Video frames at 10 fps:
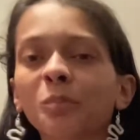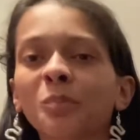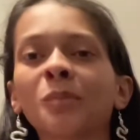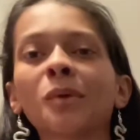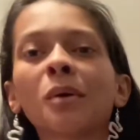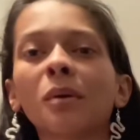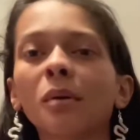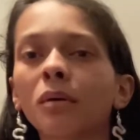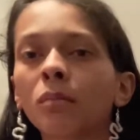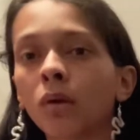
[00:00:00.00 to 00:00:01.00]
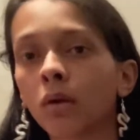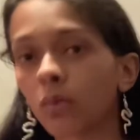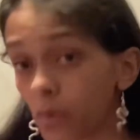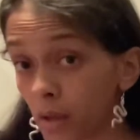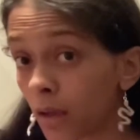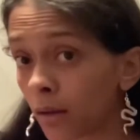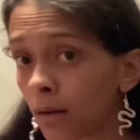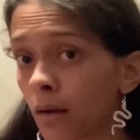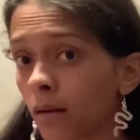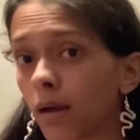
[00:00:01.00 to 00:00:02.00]
um, we getting
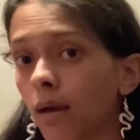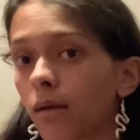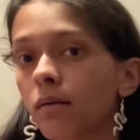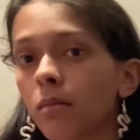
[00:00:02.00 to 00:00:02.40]
there like,